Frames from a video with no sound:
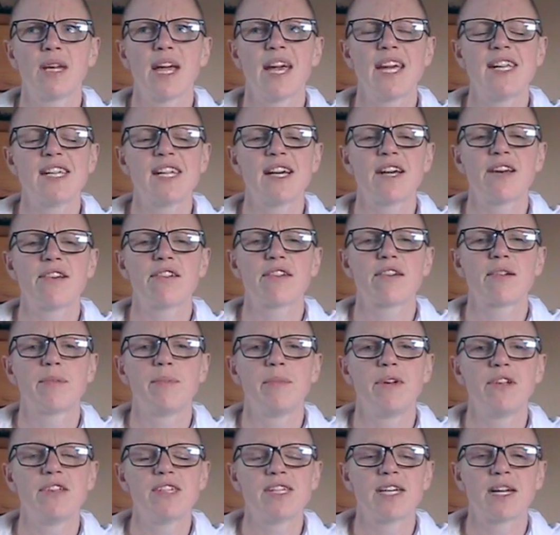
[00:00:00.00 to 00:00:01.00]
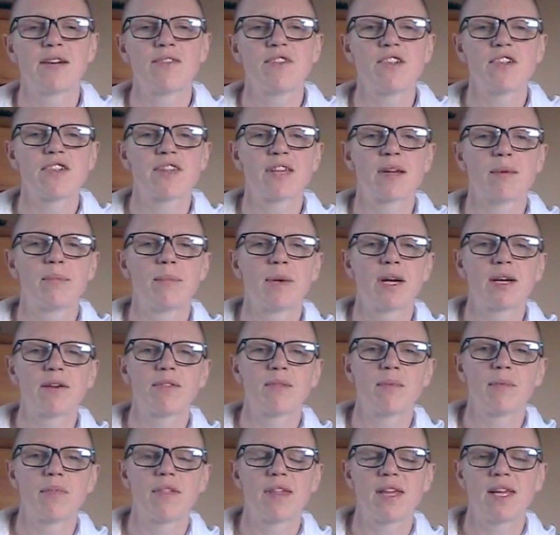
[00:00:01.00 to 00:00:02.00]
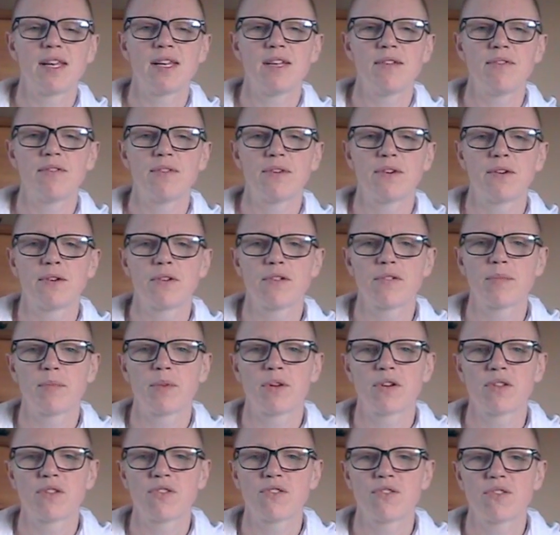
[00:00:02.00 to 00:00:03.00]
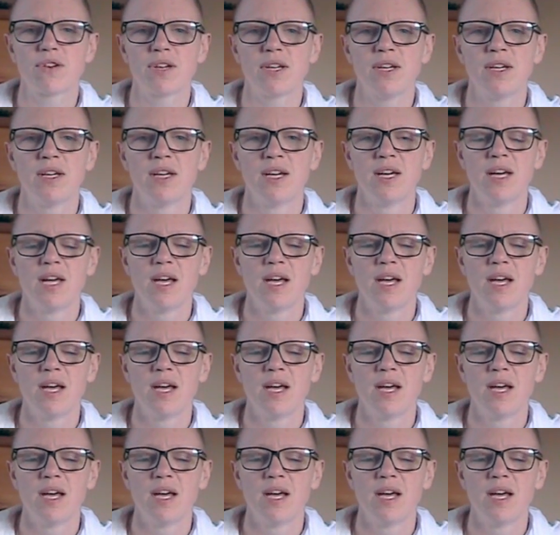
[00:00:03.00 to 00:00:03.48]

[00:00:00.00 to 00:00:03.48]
8 hours commuting. I've just come back from Santee Forest Monastery.